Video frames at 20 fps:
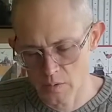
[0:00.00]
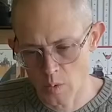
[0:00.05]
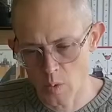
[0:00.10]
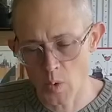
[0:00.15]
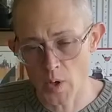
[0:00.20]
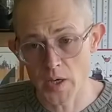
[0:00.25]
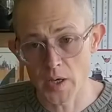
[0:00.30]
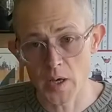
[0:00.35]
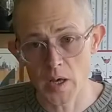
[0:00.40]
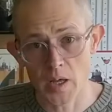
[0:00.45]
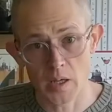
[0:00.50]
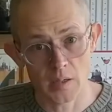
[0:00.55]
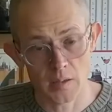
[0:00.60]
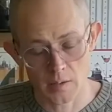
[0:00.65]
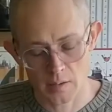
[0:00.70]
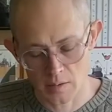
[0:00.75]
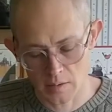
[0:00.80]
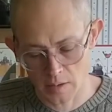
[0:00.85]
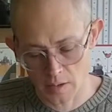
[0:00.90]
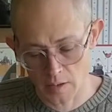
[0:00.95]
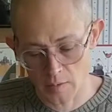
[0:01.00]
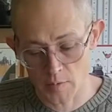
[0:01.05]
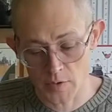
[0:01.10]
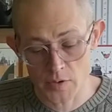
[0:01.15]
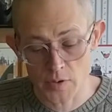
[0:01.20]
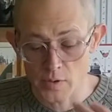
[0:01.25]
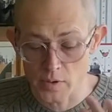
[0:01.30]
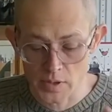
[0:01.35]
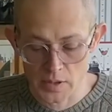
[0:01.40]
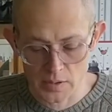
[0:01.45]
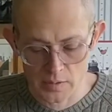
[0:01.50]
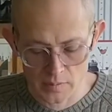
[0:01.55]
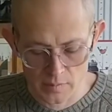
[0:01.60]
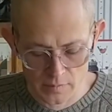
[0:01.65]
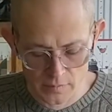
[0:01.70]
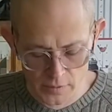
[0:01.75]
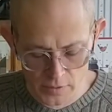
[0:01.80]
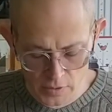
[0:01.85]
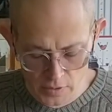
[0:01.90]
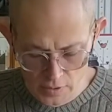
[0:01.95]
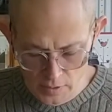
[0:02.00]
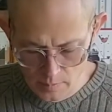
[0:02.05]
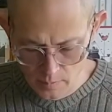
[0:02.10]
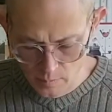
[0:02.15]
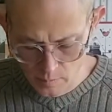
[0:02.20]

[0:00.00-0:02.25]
huigan, like a returning feeling.